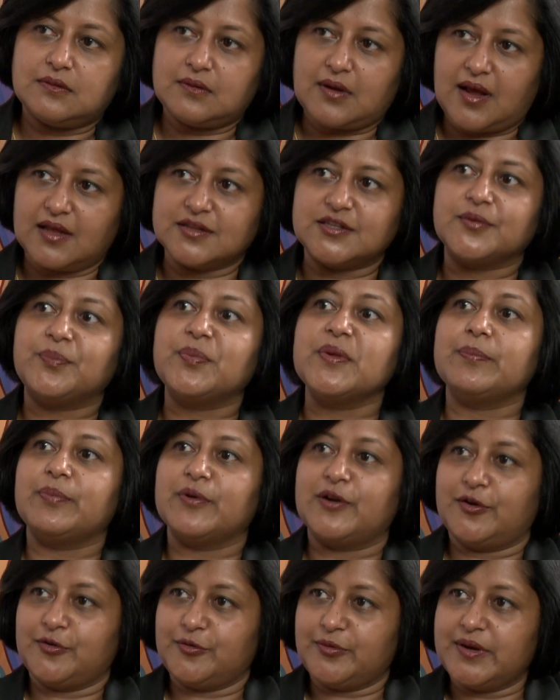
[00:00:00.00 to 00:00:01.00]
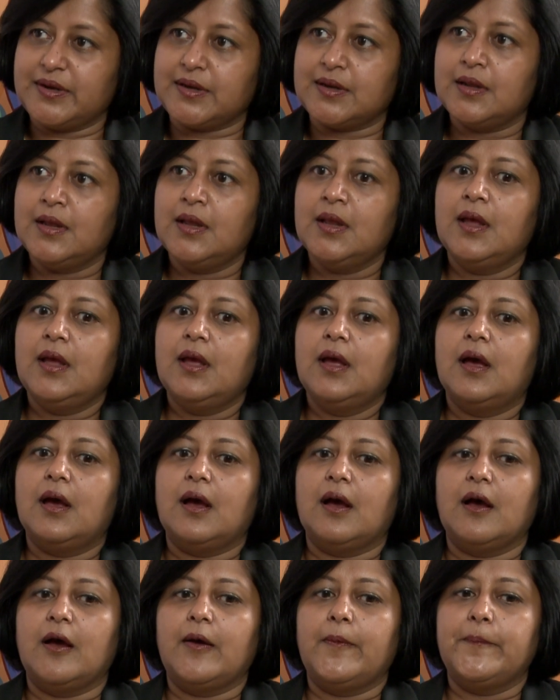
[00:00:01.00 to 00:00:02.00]
other people do
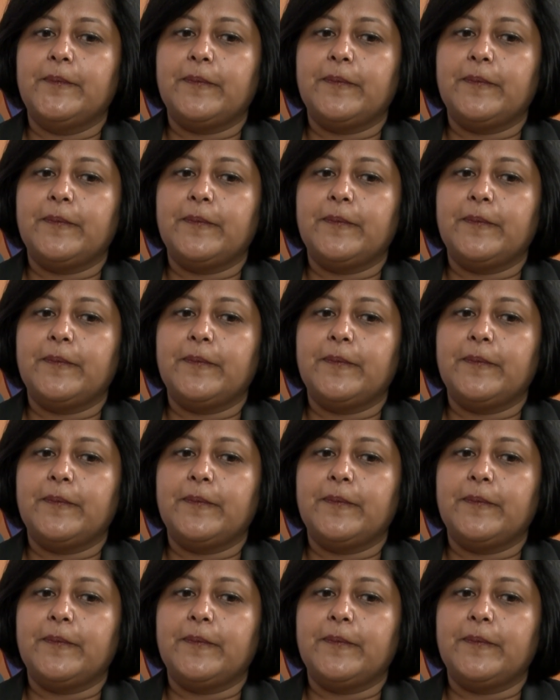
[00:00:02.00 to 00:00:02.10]
it?